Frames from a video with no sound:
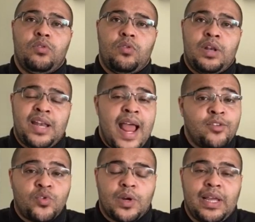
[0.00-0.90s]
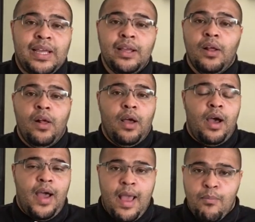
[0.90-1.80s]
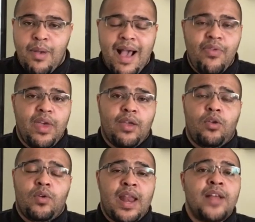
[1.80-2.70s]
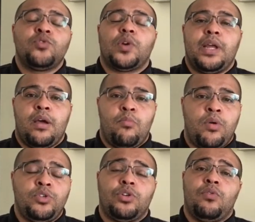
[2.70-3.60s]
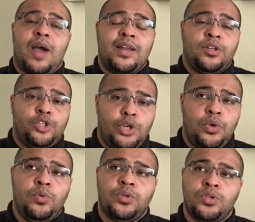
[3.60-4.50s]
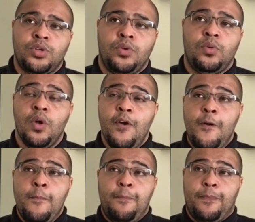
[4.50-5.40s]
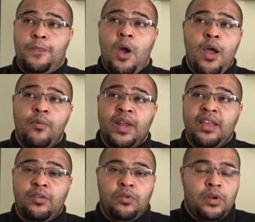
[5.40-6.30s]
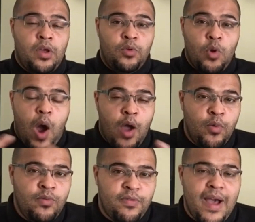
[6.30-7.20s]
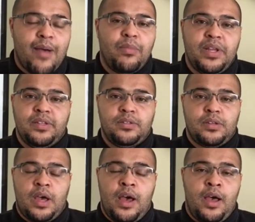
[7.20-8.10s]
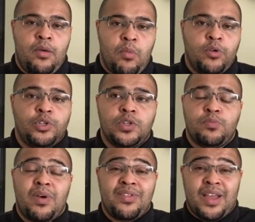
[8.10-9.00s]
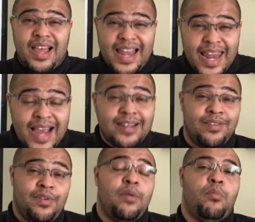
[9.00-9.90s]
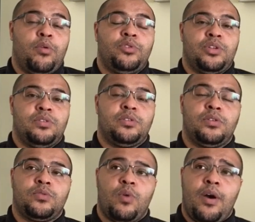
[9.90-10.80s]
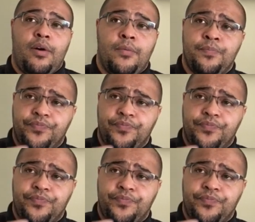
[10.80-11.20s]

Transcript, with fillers: you're naturally uh, empathic, you're naturally emotional and attuned to not only, you know, your own family's uh, emotions, but the collective emotions as well.